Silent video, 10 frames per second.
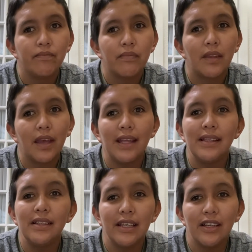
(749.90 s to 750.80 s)
And
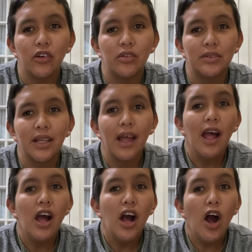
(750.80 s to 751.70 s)
he goes,
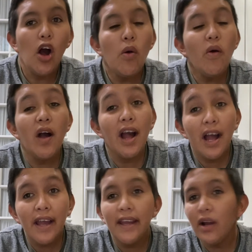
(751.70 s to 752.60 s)
oh,
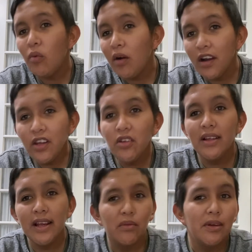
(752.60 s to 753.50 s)
hi, how are you?
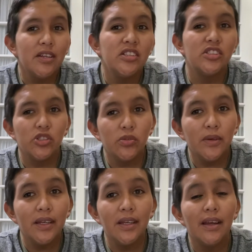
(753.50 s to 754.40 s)
Like, what are you
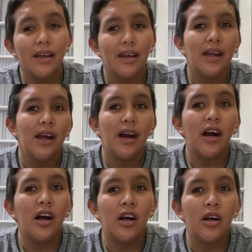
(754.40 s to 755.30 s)
doing?
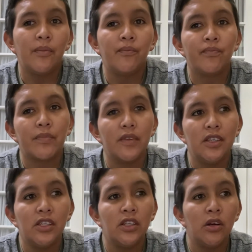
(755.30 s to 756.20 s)

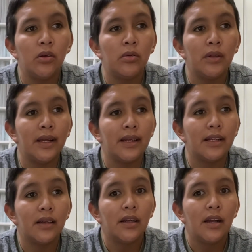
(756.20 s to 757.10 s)
You know, like,
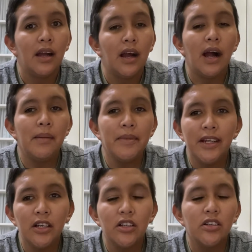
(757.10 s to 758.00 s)
I'm
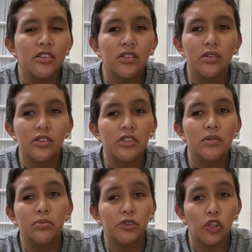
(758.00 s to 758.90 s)
here to
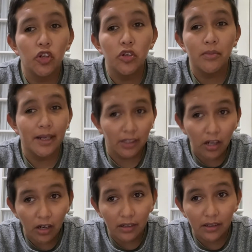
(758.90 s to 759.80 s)
show you my
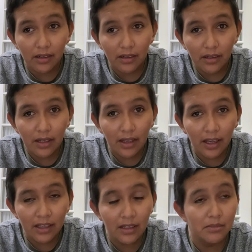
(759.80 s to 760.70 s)
dog.
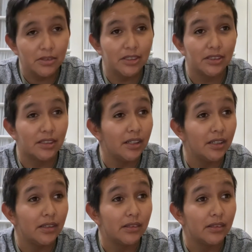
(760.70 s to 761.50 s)
And I'm just like,